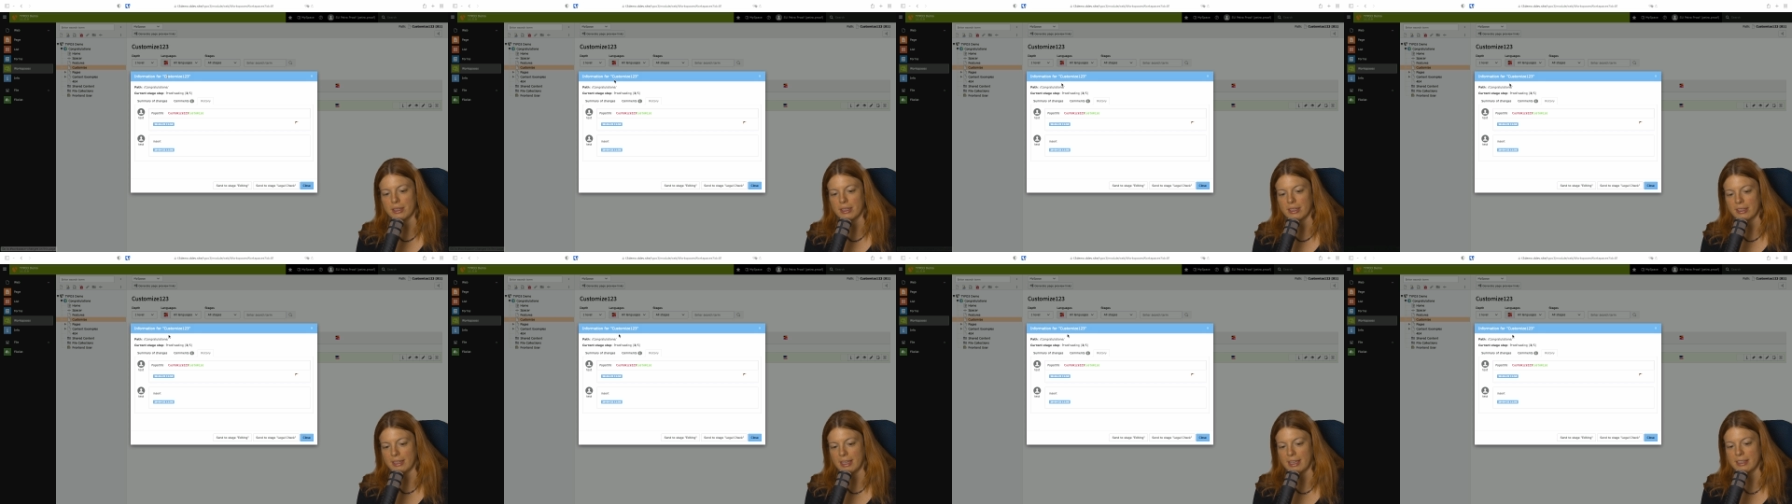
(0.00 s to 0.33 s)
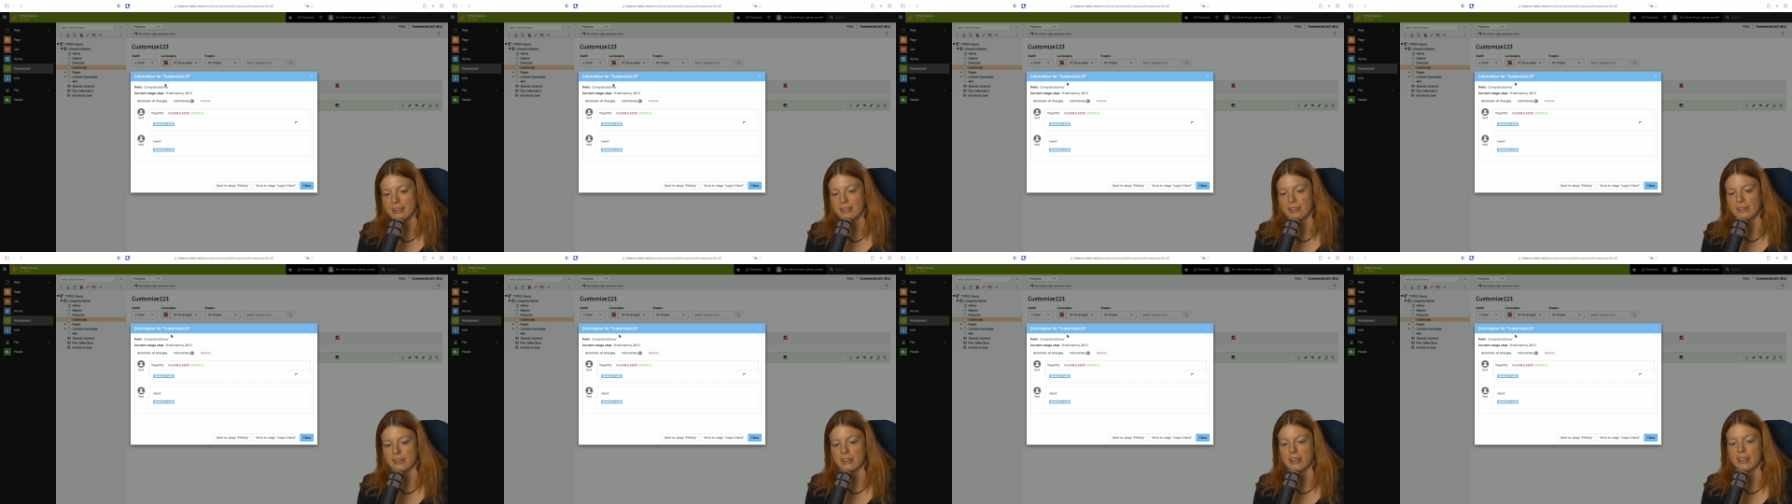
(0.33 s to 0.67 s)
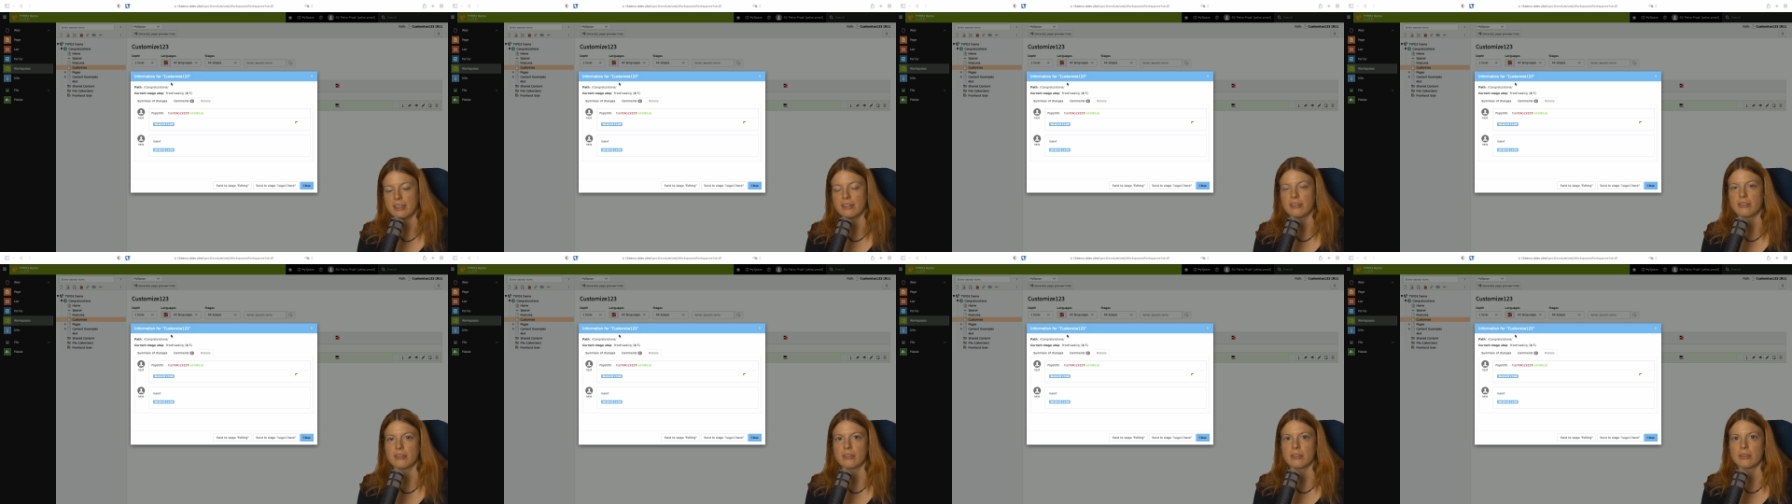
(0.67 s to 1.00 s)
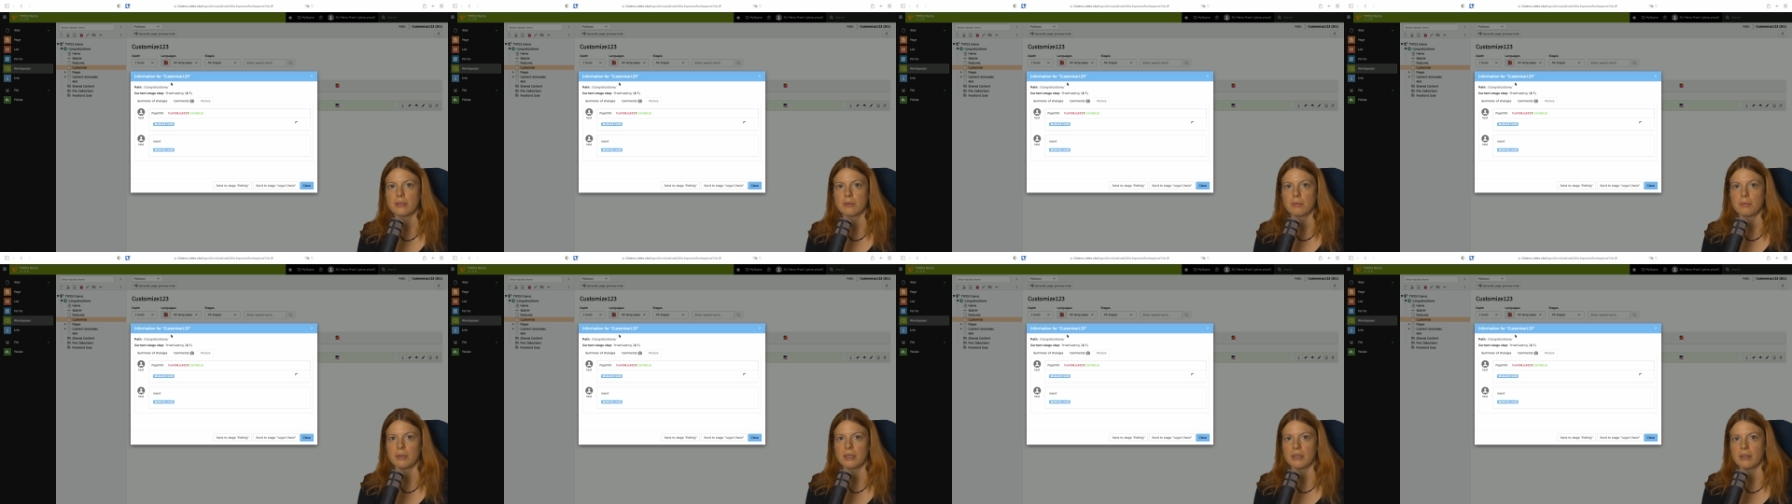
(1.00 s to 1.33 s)
text changes
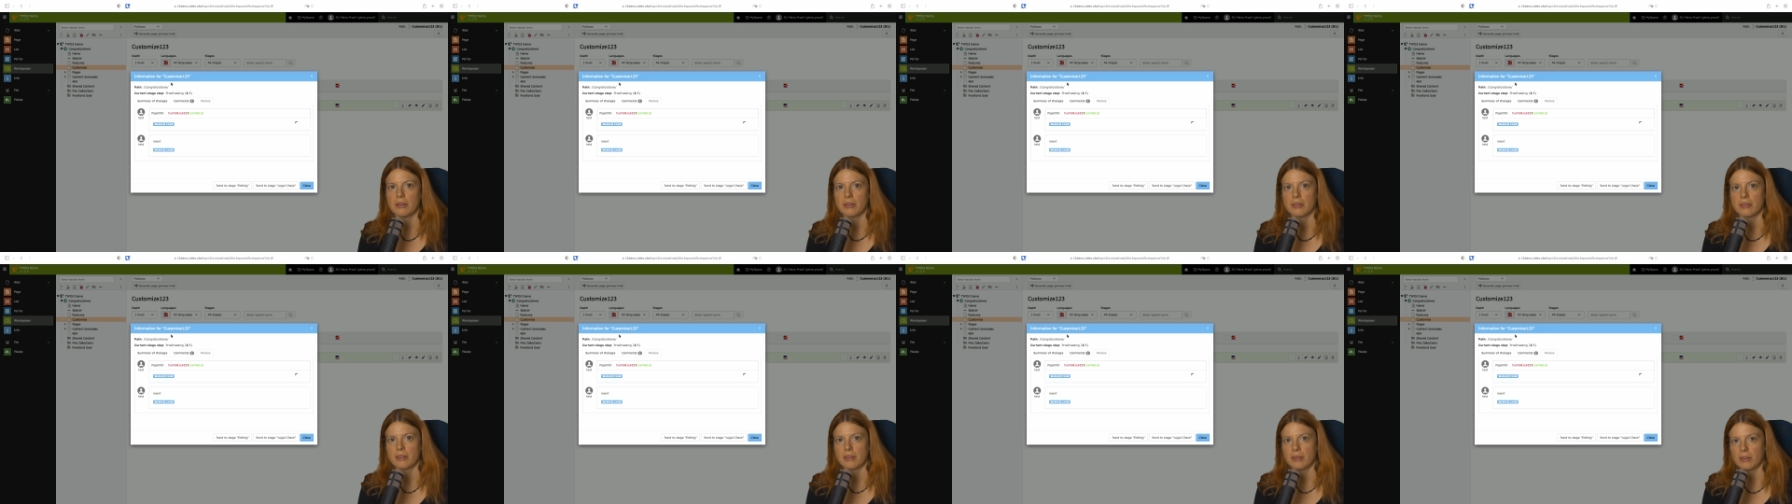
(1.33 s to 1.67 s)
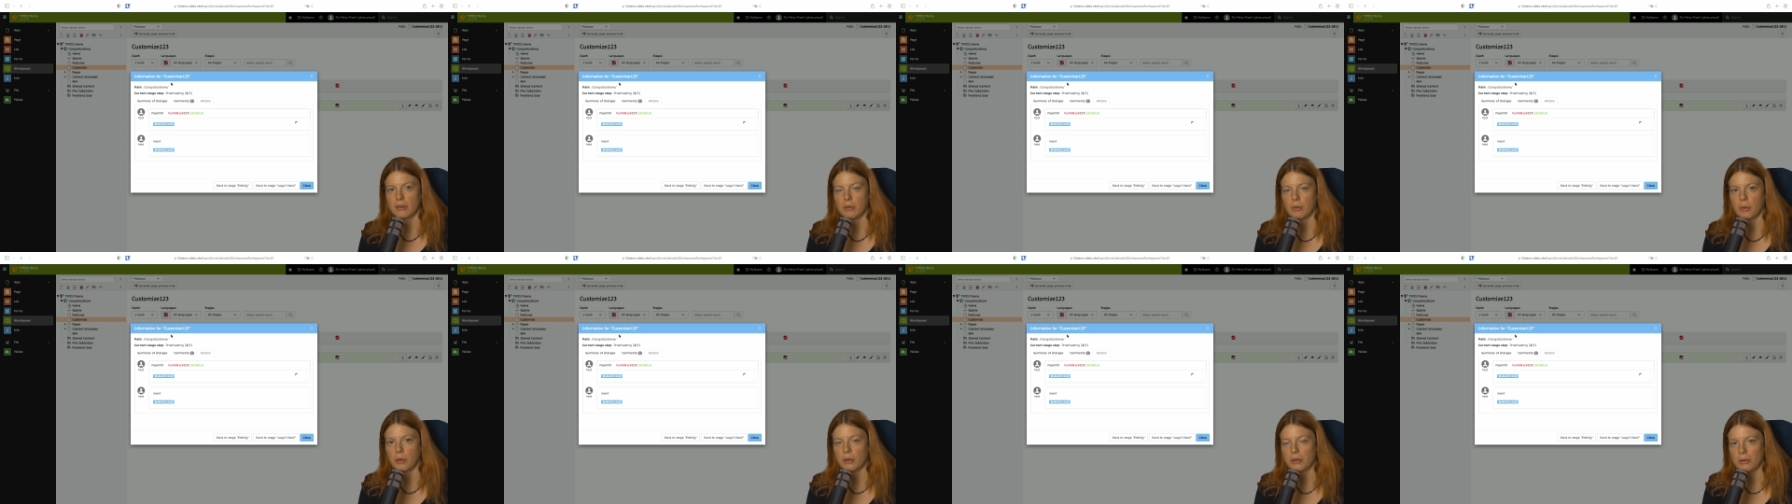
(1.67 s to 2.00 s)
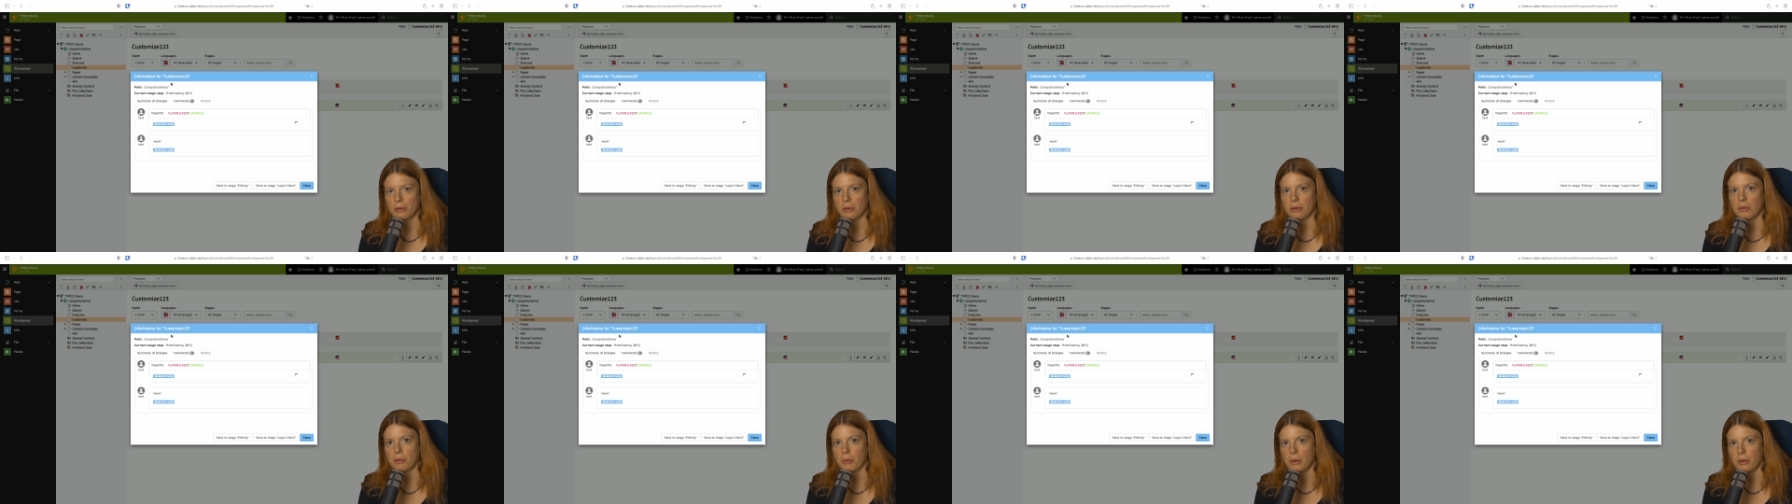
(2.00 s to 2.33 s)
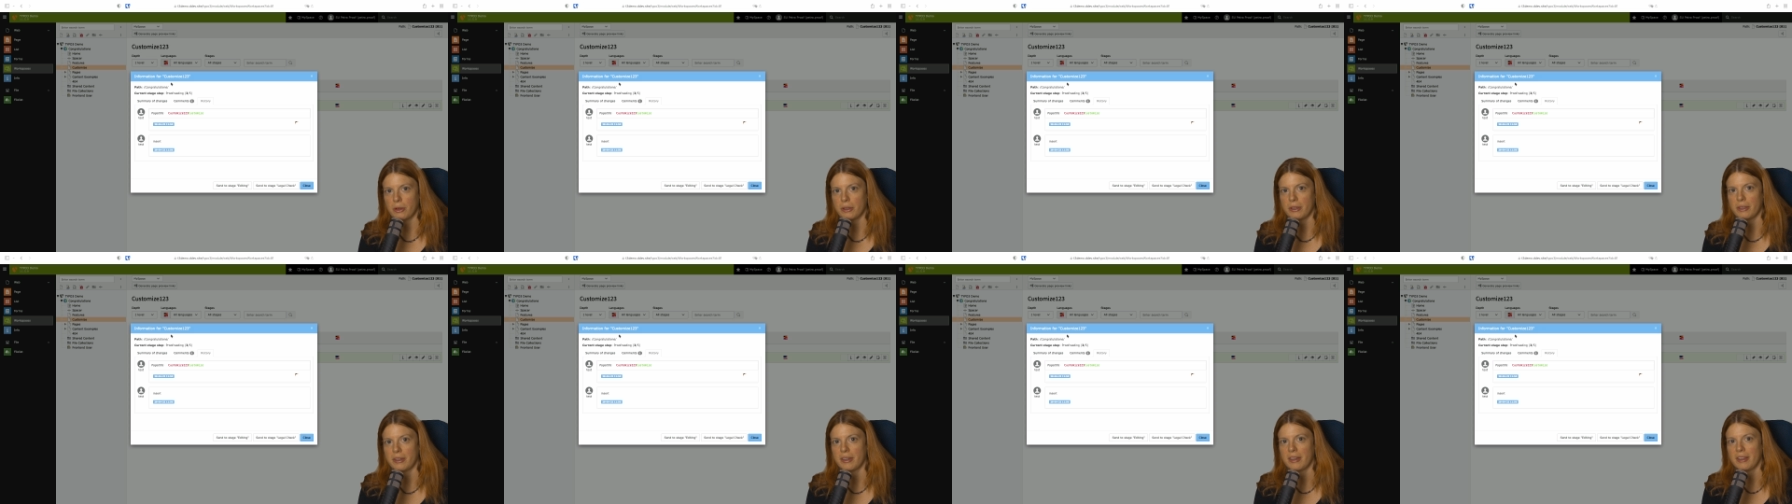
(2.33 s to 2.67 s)
because you want to
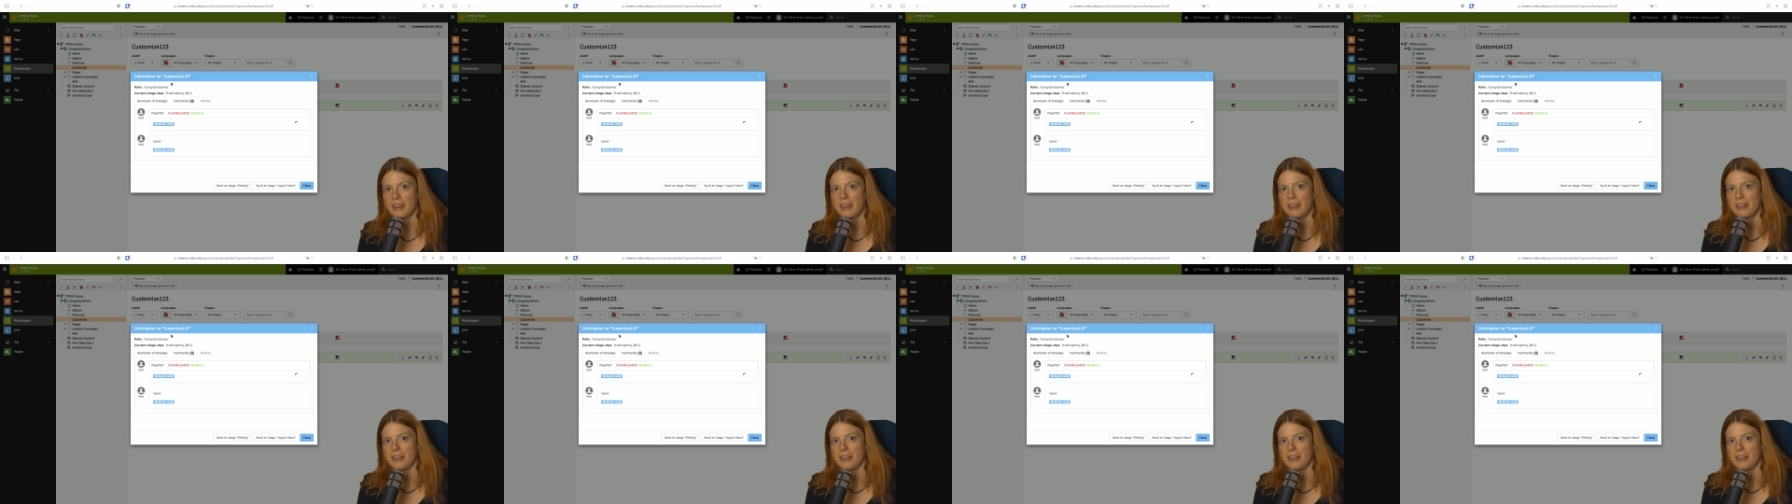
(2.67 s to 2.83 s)
avoid